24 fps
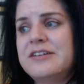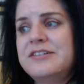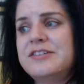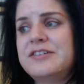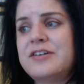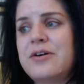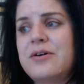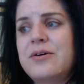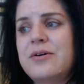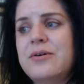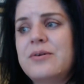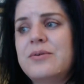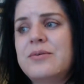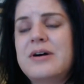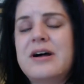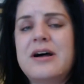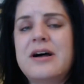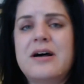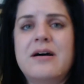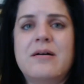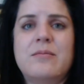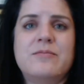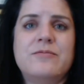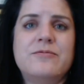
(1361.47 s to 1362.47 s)
So
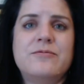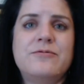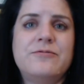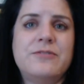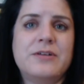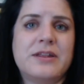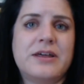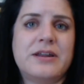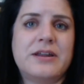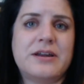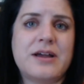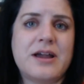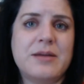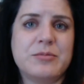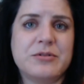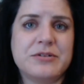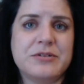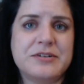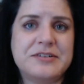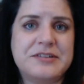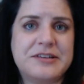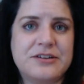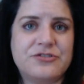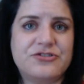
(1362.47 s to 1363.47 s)
feline
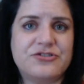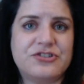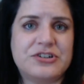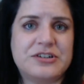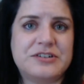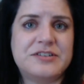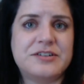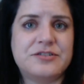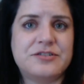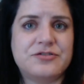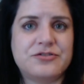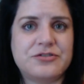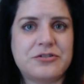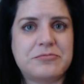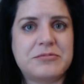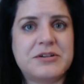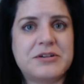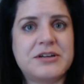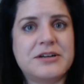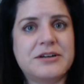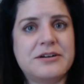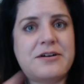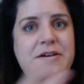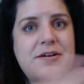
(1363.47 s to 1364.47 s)
hyperesthesia syndrome
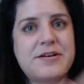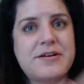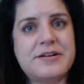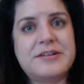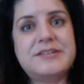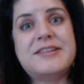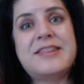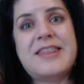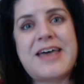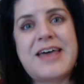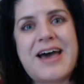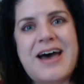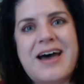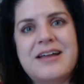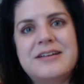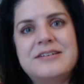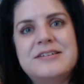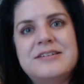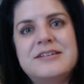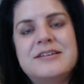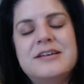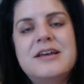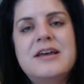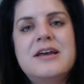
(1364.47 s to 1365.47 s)
can cause
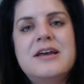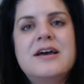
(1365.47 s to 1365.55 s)
that.